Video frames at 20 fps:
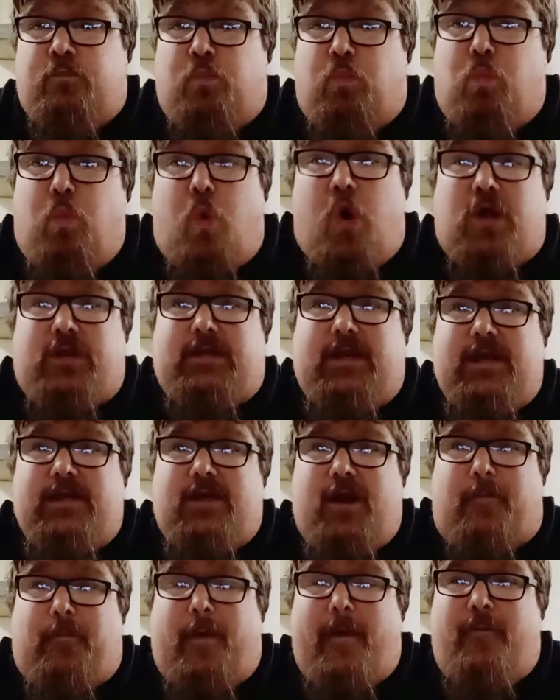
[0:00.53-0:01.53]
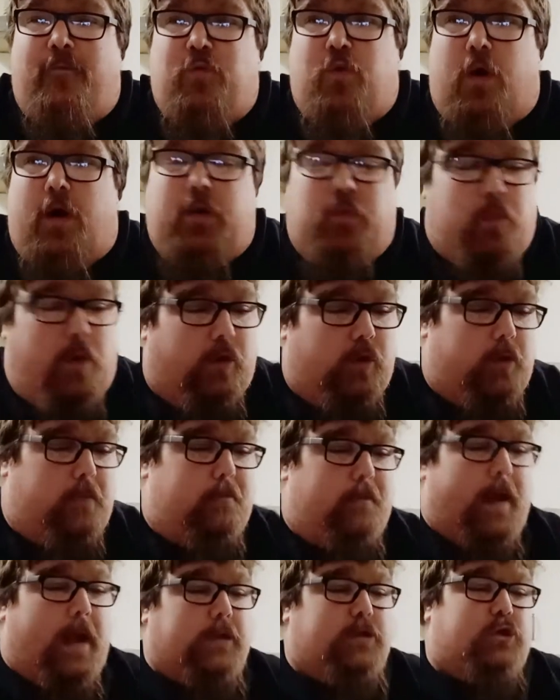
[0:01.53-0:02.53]
What is up, everyone?
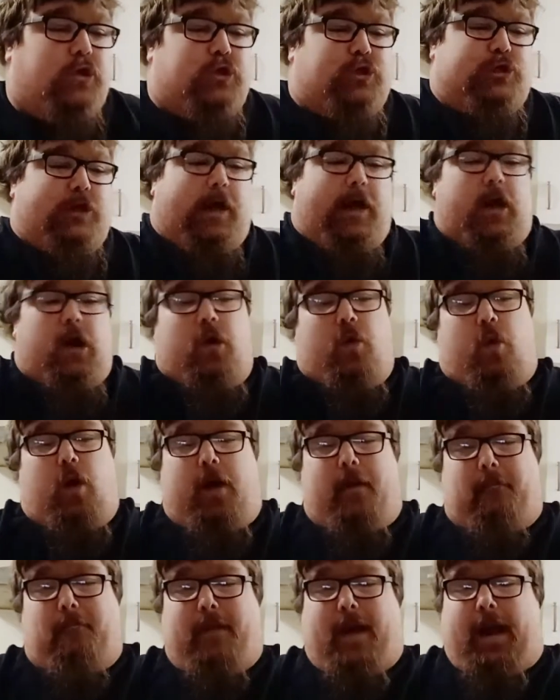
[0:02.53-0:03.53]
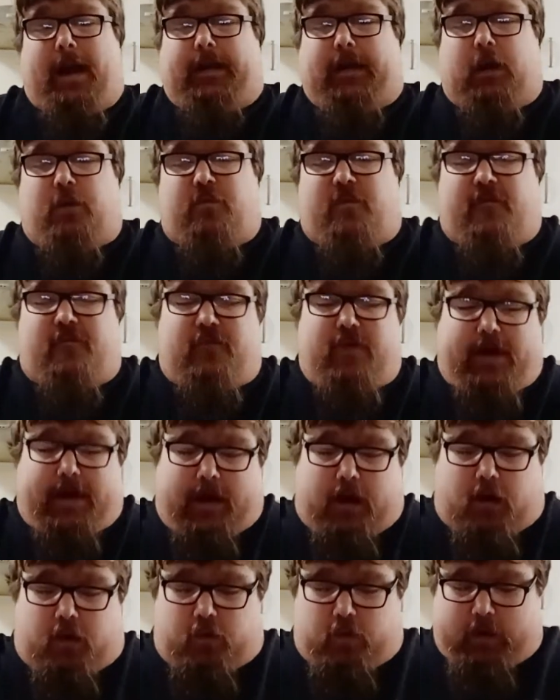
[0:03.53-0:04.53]
Welcome back to the channel. I'm back again with a
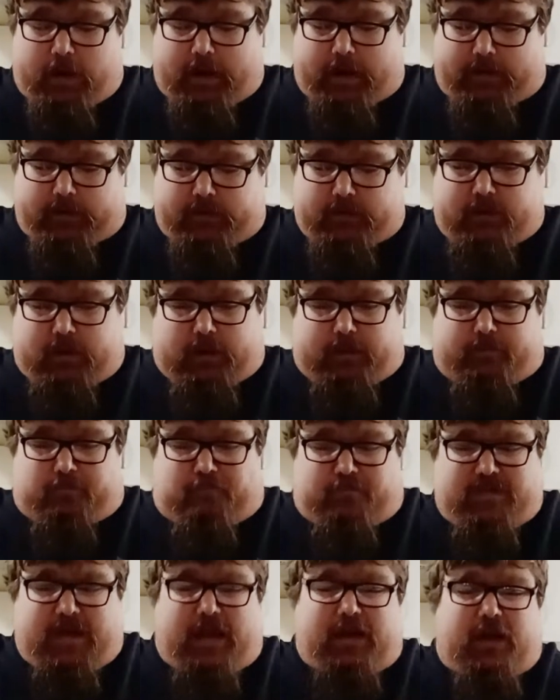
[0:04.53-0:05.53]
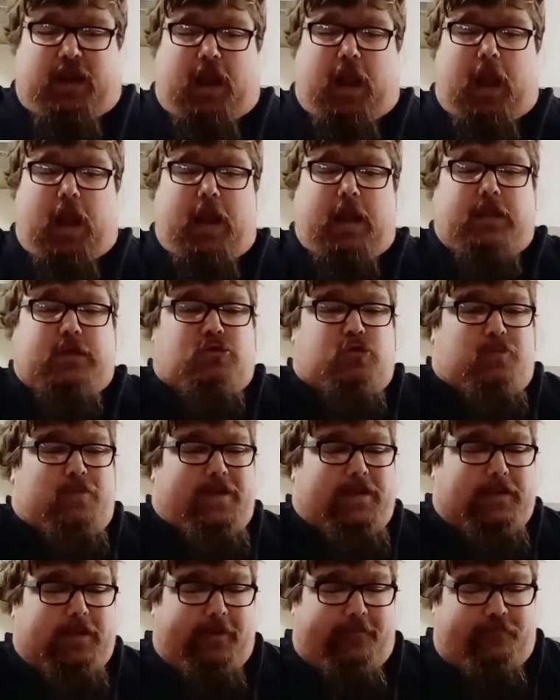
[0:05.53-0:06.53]
video, and I'm playing a little
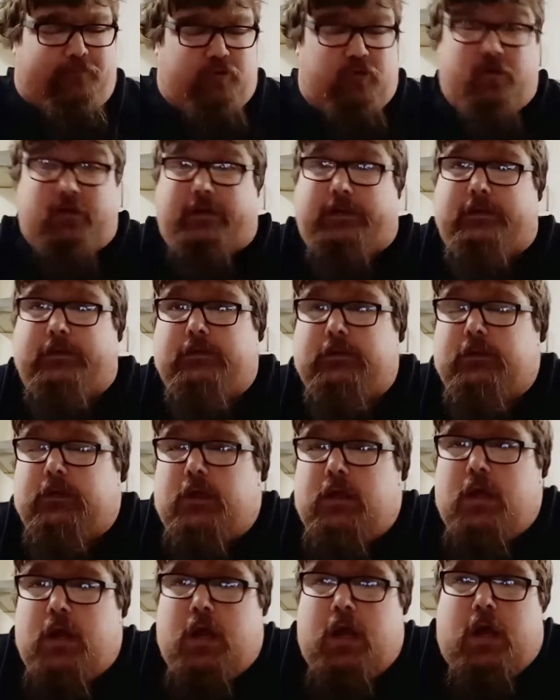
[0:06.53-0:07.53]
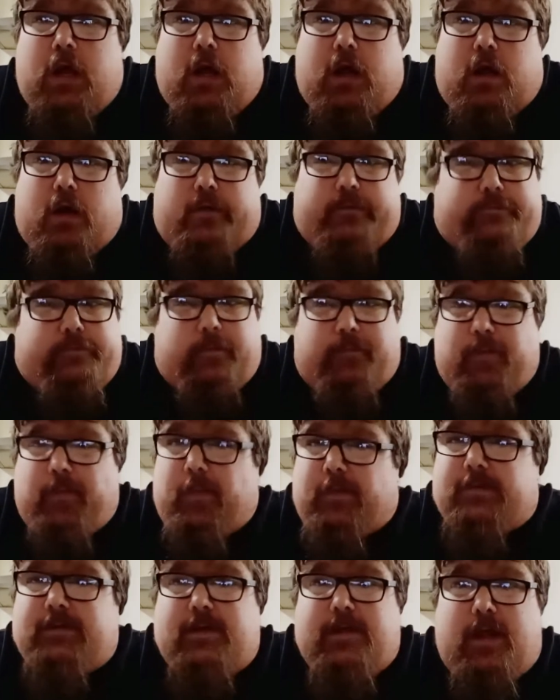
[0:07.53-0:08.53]
bit different. I pretty
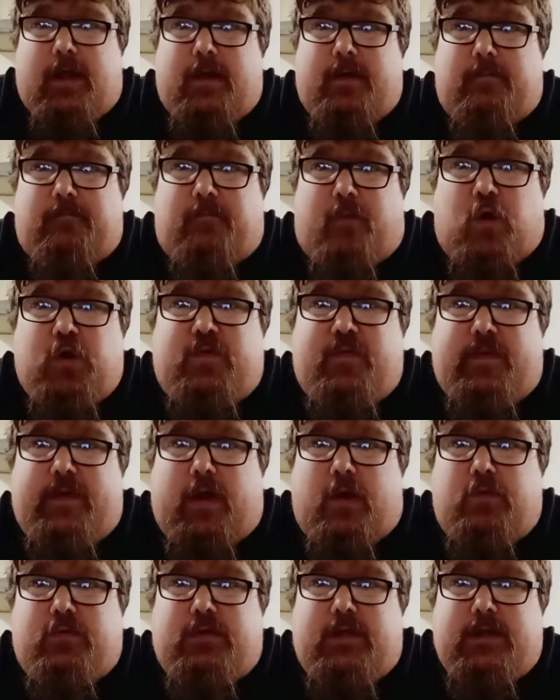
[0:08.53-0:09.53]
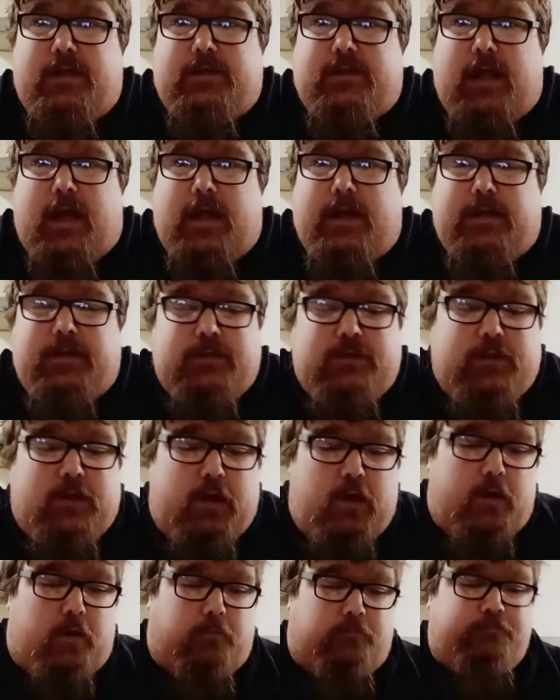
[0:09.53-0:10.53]
much say that most videos these days.
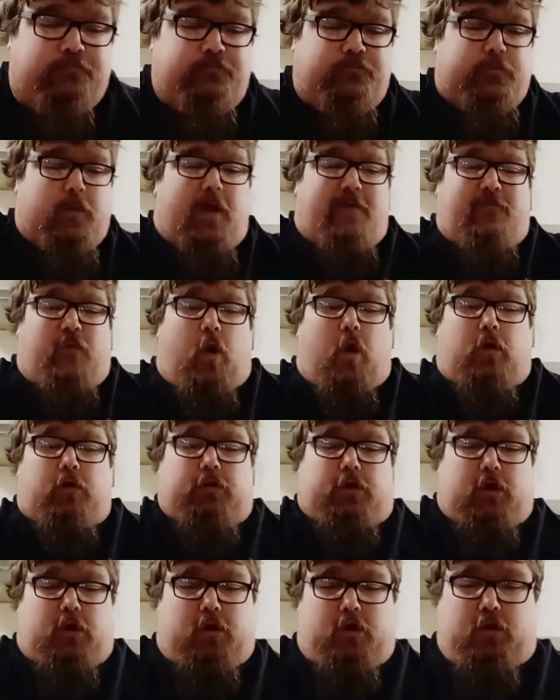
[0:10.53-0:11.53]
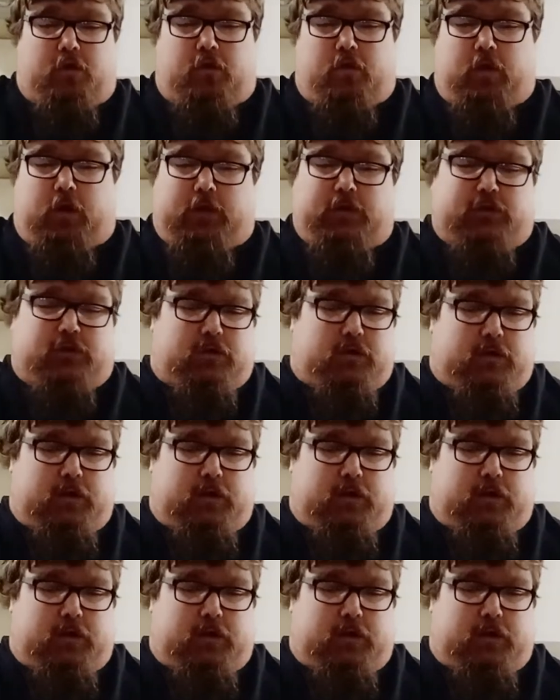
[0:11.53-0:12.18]
I thought I'd do